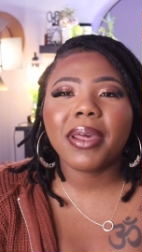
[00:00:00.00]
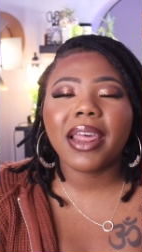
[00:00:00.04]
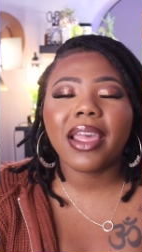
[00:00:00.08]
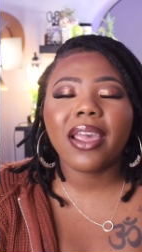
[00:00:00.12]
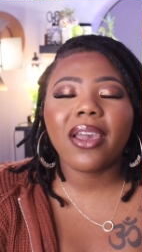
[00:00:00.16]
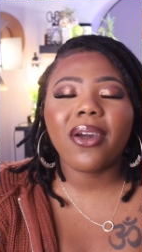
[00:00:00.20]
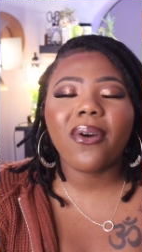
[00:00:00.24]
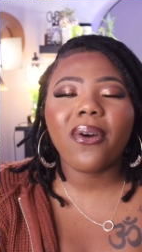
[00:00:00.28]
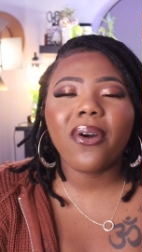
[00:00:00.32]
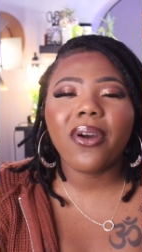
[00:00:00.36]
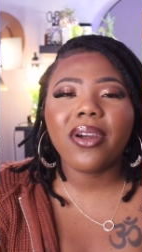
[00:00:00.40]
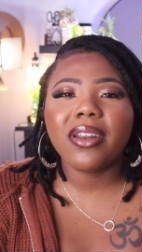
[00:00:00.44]

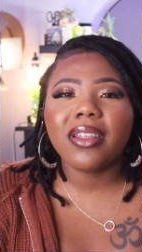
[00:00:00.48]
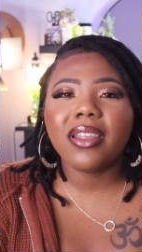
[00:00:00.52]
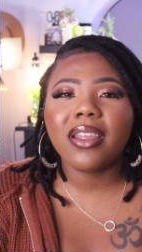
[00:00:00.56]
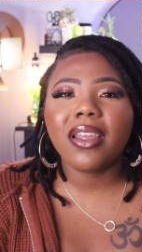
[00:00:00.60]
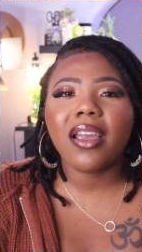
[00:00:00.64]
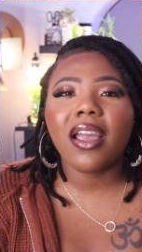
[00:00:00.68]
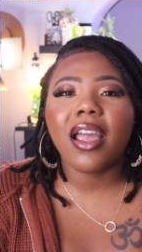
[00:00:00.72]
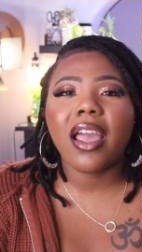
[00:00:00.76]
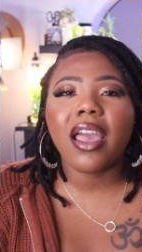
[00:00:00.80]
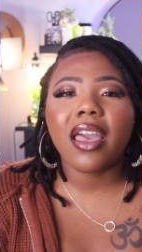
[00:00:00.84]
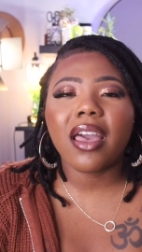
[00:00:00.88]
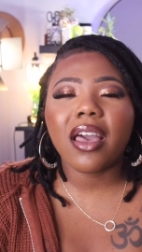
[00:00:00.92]
I
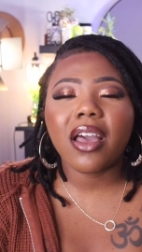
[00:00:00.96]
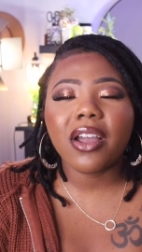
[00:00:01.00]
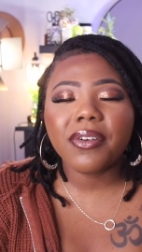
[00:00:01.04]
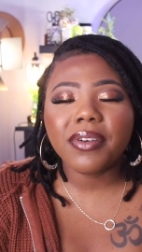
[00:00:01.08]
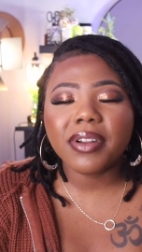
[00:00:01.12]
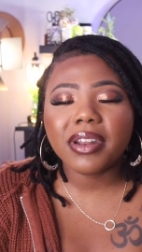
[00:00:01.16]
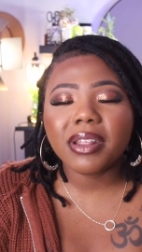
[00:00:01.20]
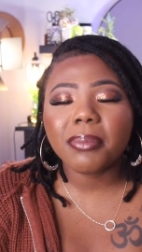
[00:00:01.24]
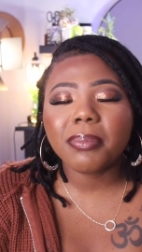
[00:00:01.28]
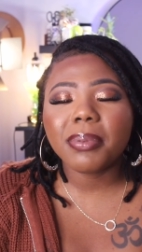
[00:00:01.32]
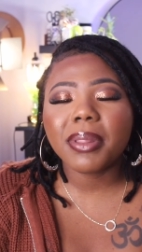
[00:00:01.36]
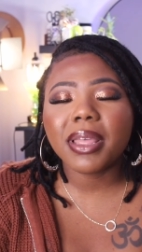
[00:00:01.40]

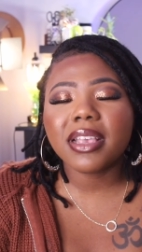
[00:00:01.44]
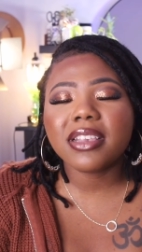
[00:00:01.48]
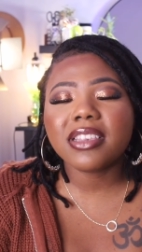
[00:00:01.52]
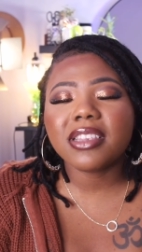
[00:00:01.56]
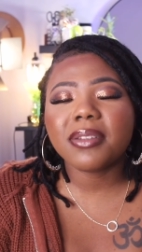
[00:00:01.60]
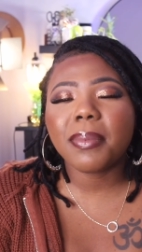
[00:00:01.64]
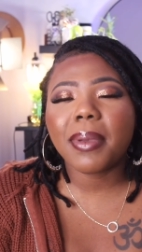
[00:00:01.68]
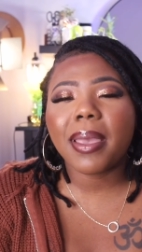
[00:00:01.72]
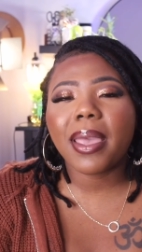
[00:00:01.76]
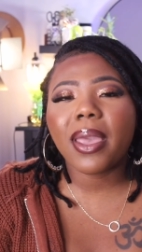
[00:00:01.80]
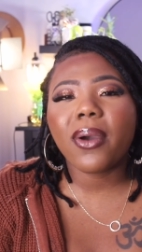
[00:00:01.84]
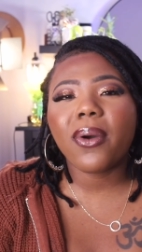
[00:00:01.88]
already
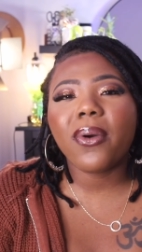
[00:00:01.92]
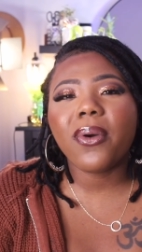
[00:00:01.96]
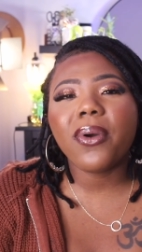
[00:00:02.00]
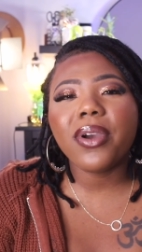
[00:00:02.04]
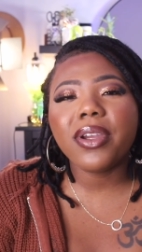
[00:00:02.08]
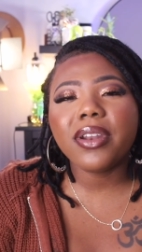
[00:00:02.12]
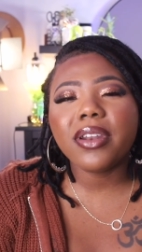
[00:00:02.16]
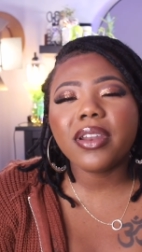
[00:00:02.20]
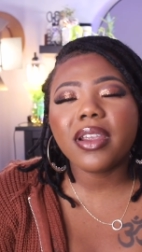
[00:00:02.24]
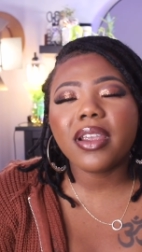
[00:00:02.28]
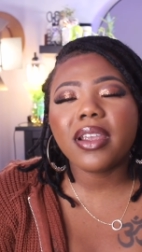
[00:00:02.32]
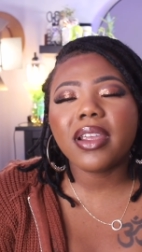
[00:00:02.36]
placed my
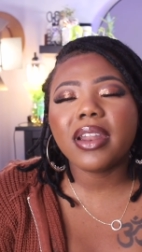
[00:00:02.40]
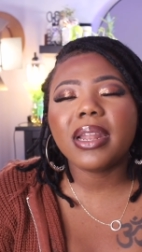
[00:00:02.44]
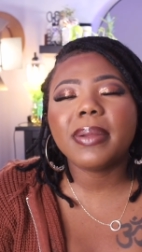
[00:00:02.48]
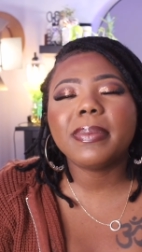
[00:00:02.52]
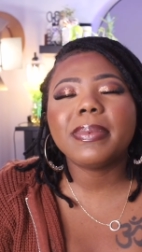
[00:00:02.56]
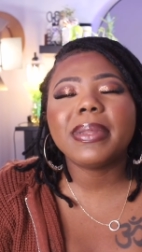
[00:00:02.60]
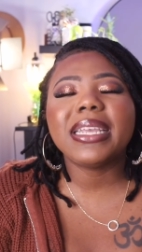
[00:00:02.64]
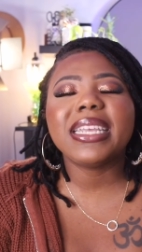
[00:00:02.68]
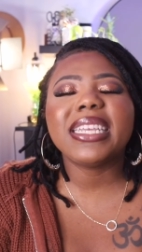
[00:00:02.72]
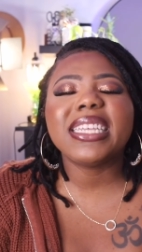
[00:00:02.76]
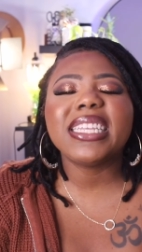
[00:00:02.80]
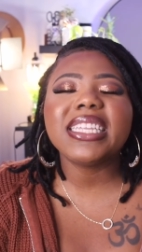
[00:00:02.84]
order, and I'm
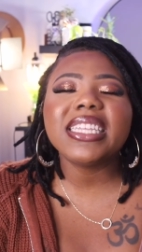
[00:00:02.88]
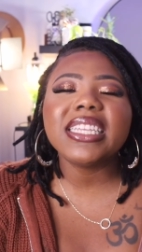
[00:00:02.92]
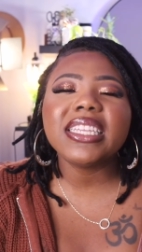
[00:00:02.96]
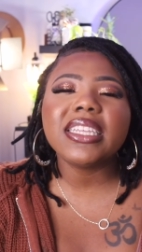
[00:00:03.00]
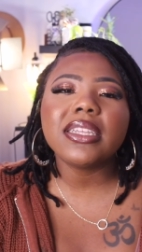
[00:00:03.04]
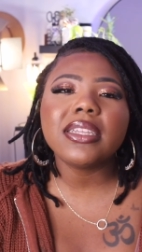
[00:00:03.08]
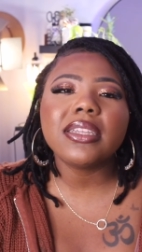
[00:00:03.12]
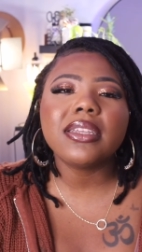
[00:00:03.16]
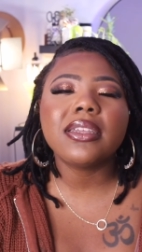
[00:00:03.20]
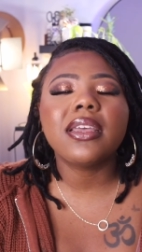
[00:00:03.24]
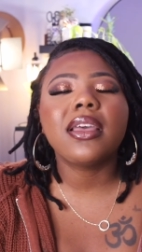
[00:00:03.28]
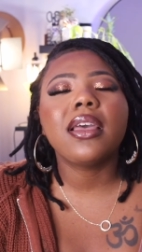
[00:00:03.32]
like,
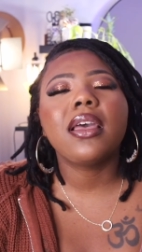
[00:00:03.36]
ugh.